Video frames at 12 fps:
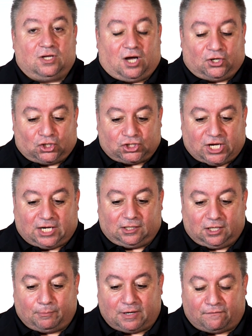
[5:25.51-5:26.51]
understanding a
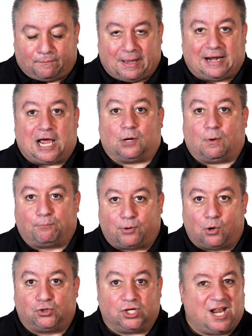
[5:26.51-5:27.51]
little bit about how to
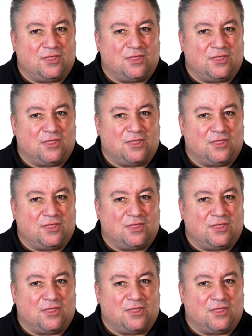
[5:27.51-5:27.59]
approach it.